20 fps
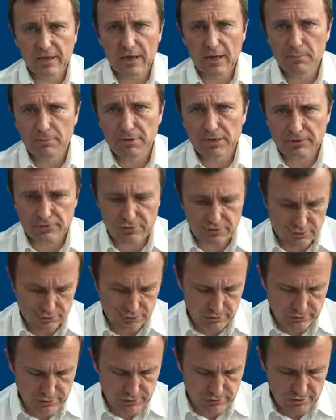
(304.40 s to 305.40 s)
can be
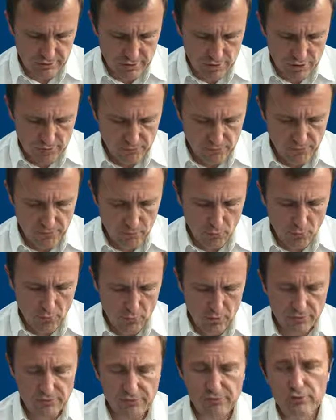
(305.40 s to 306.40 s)
introduced
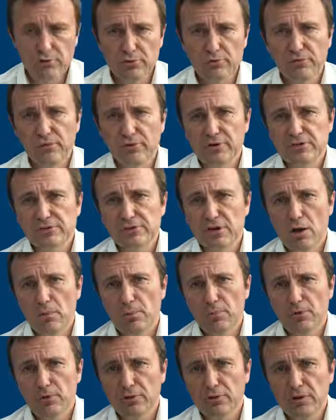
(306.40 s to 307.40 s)
through, for
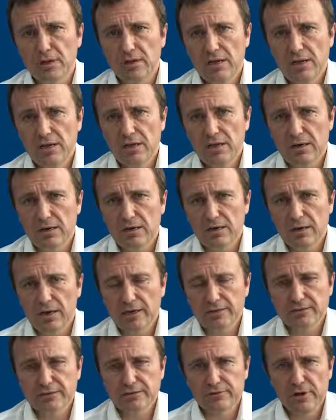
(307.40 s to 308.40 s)
example,
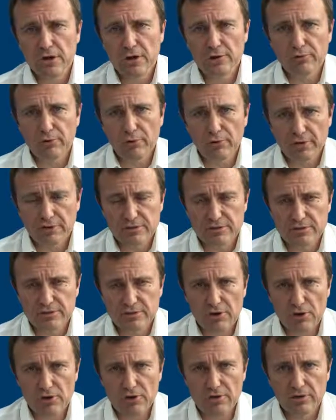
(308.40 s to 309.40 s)
lighter rolling
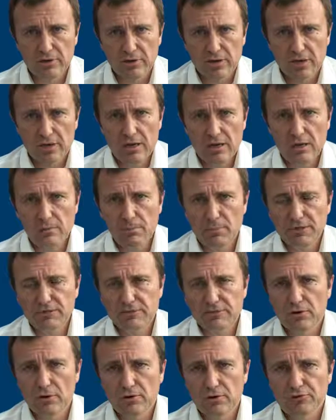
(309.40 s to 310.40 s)
stock,
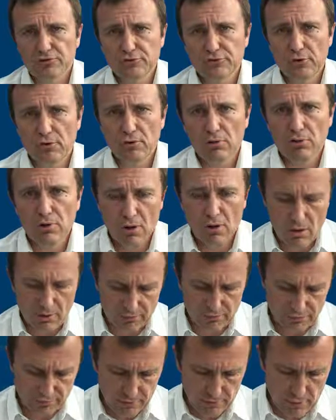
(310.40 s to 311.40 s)
better control of
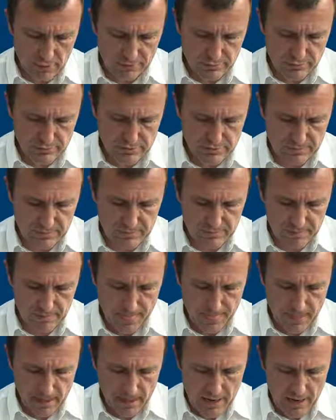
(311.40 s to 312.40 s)
flows,
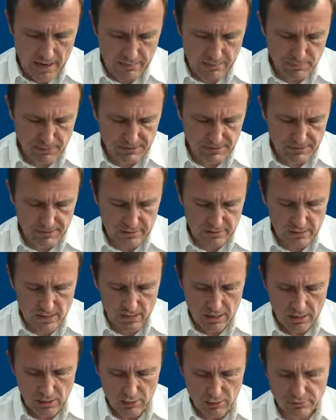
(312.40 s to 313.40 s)
and better
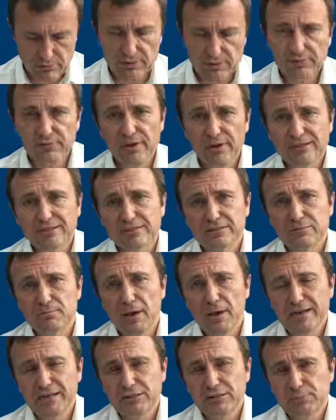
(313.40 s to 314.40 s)
load factor
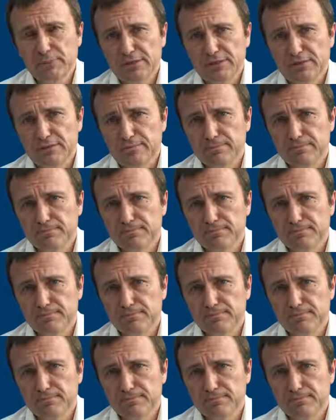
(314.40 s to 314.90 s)
management.